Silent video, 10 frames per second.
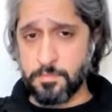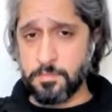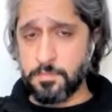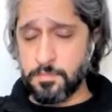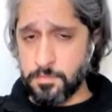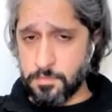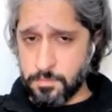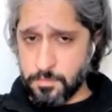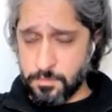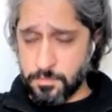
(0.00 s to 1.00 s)

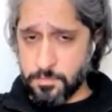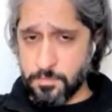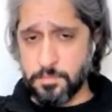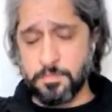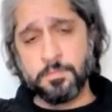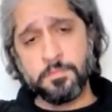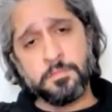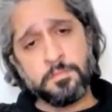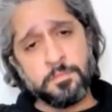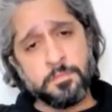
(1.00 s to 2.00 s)

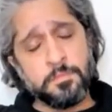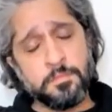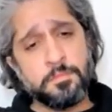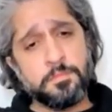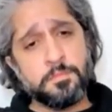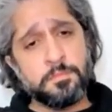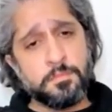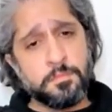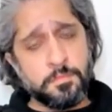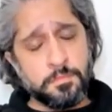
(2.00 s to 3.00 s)

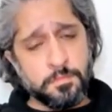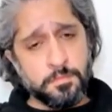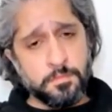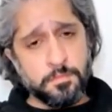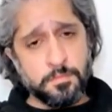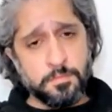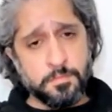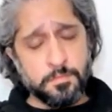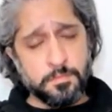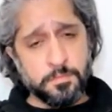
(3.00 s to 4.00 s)

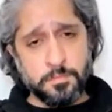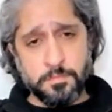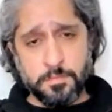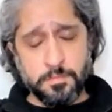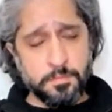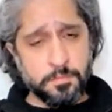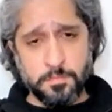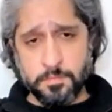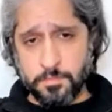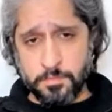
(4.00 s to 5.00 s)

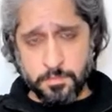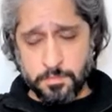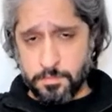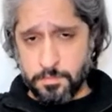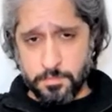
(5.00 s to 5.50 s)
No words are spoken by the person on screen.